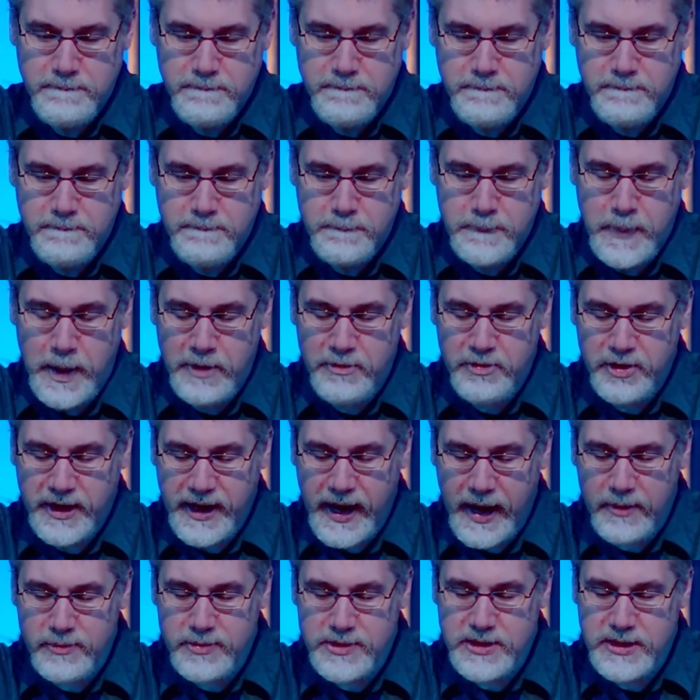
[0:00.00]
By
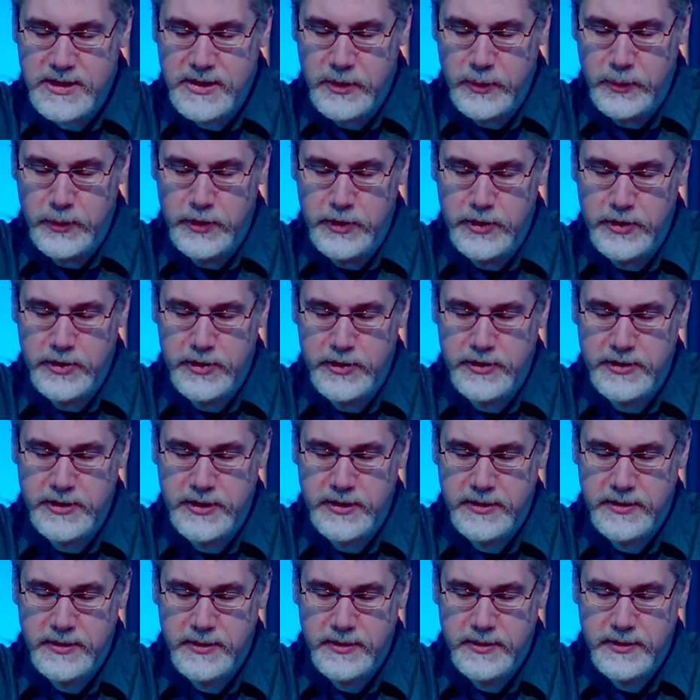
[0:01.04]
recounting the word,
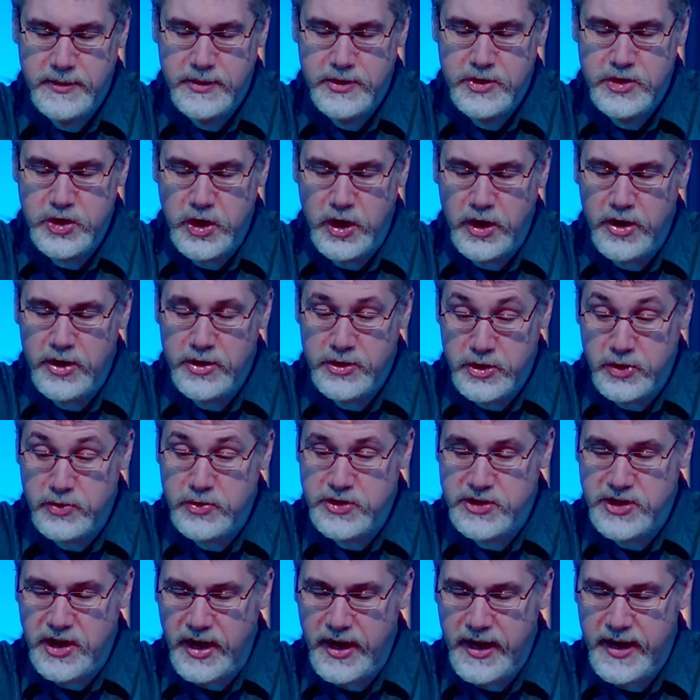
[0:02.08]

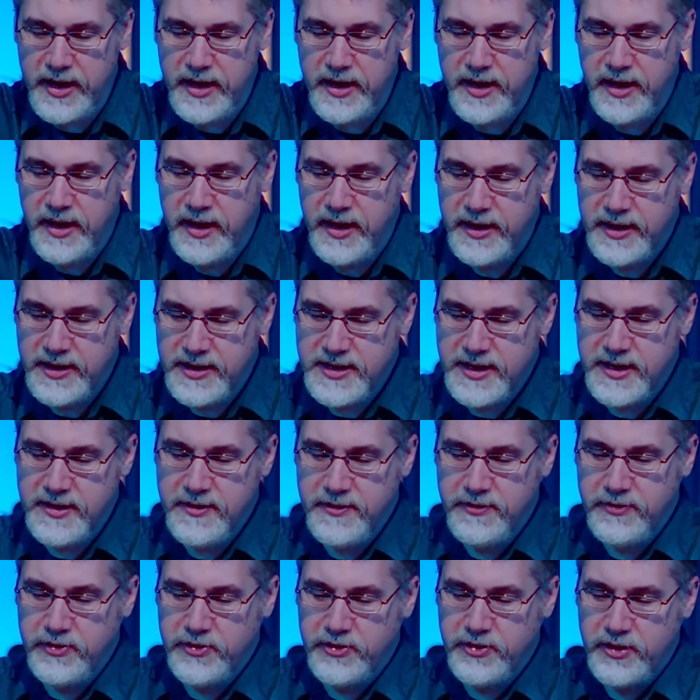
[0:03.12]
Josiah
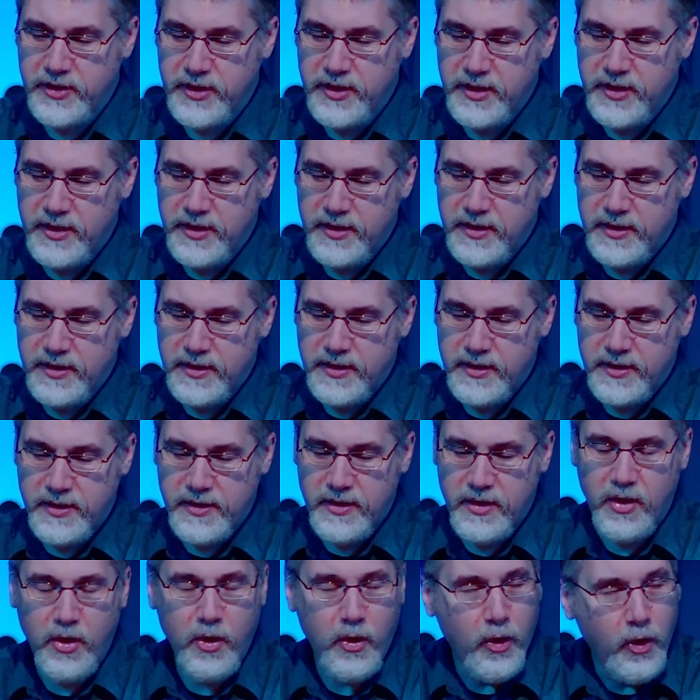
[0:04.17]
gives
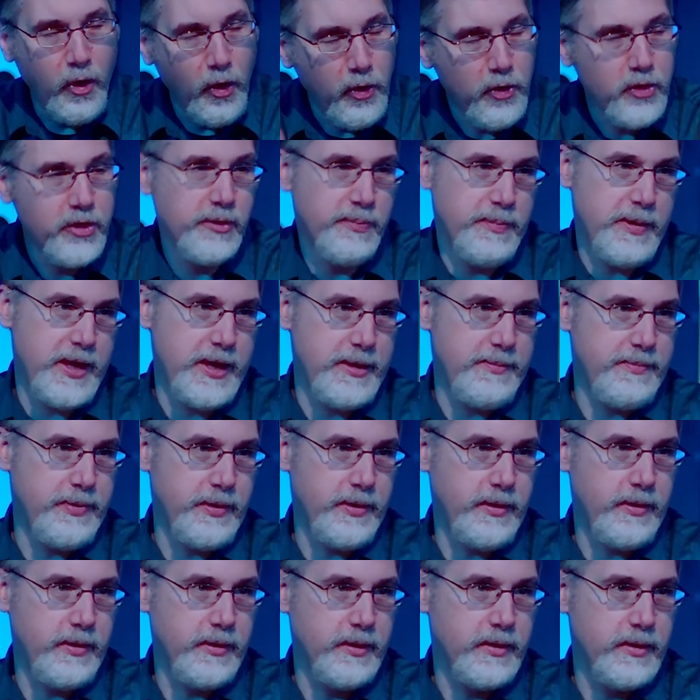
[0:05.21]
all the people
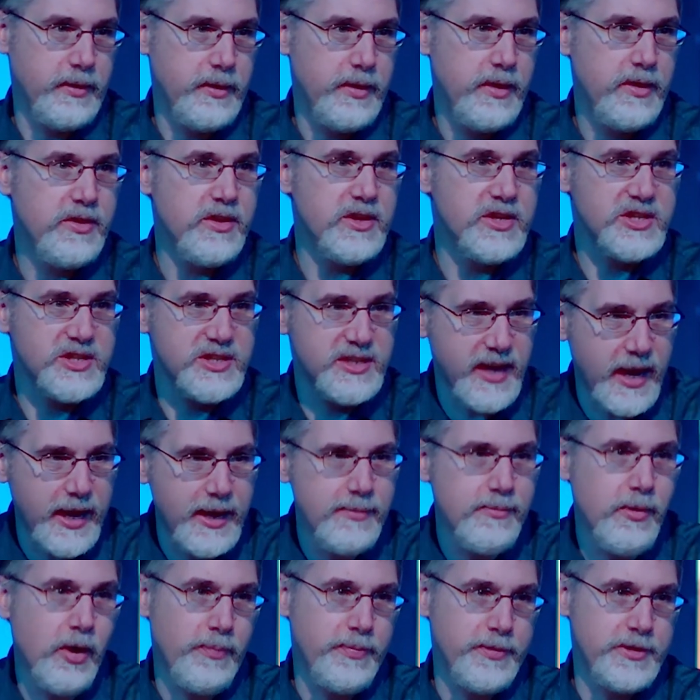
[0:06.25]
the same
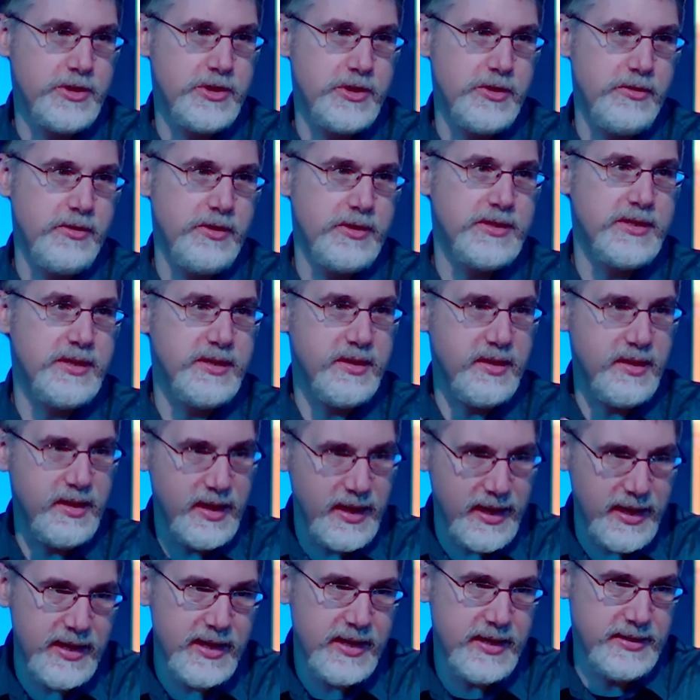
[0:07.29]
opportunity that
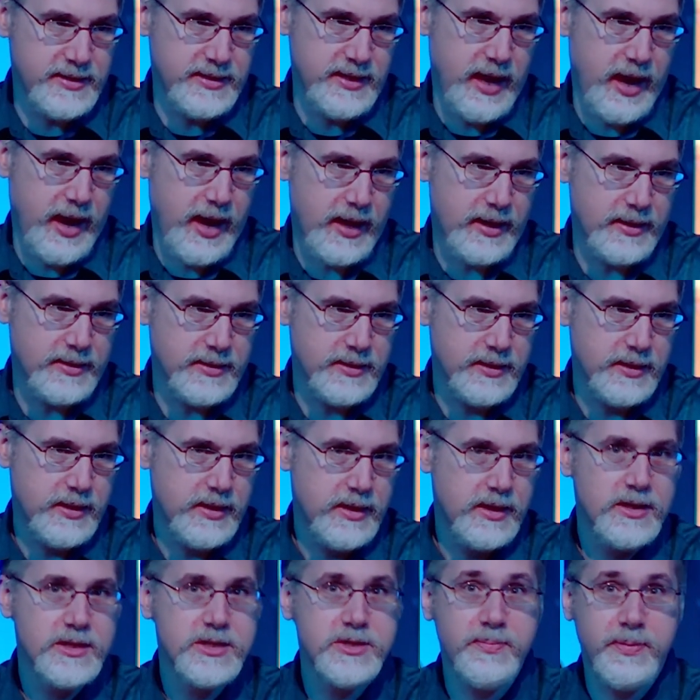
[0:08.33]
he has had
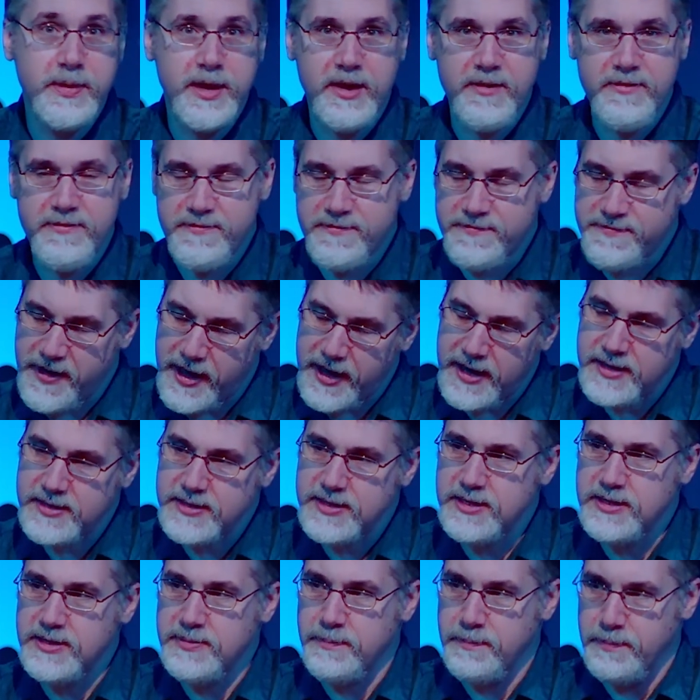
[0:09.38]
to be
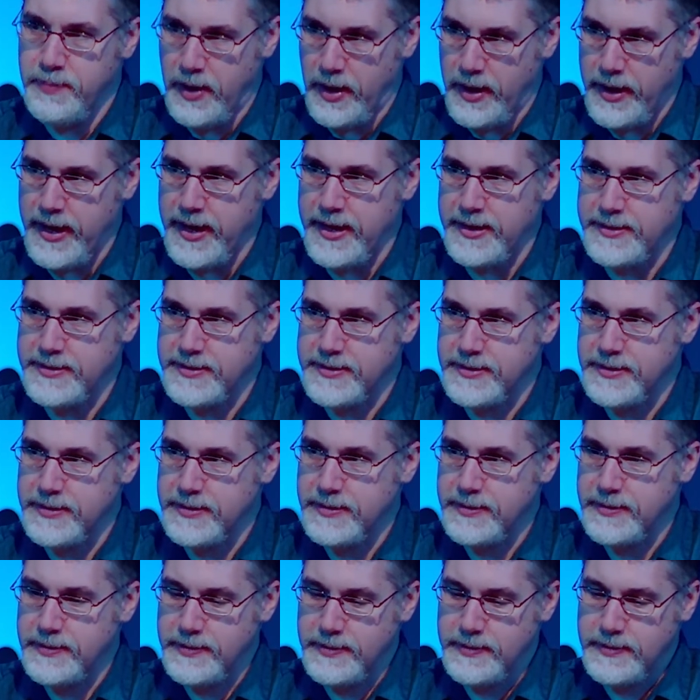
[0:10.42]
affected by it
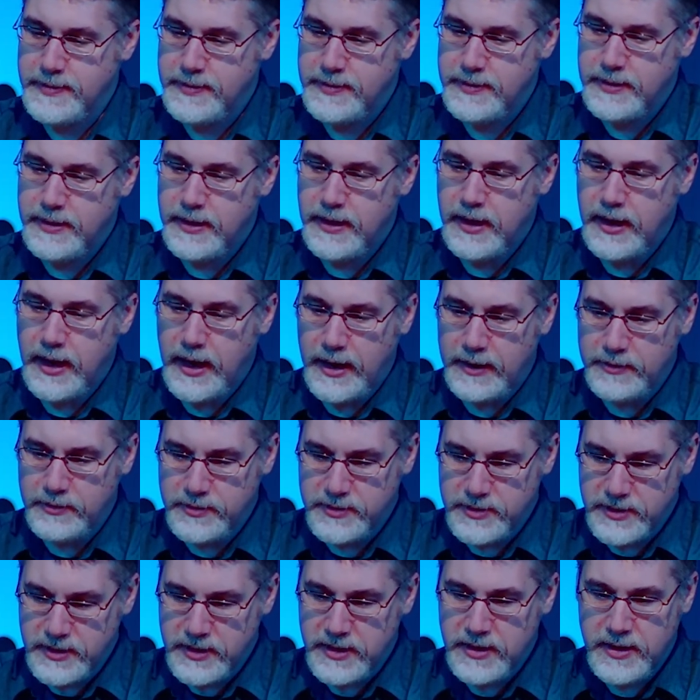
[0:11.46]
and
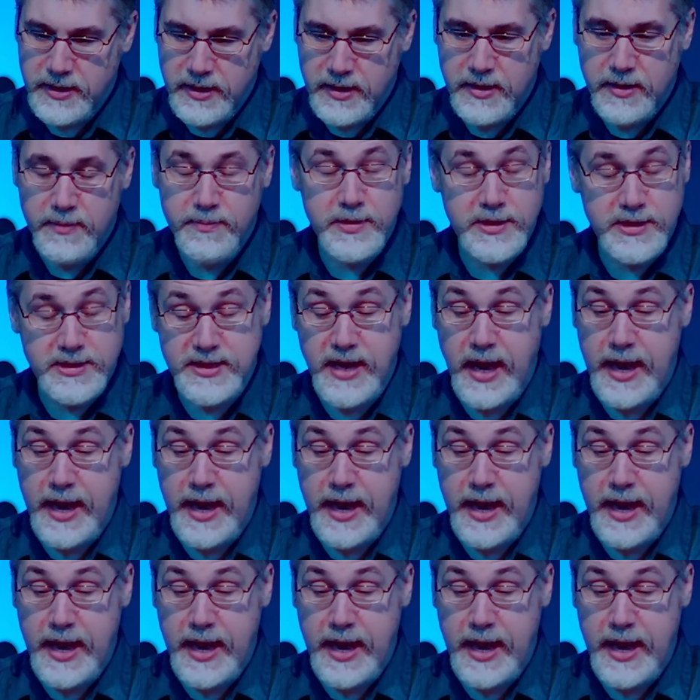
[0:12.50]
be saved.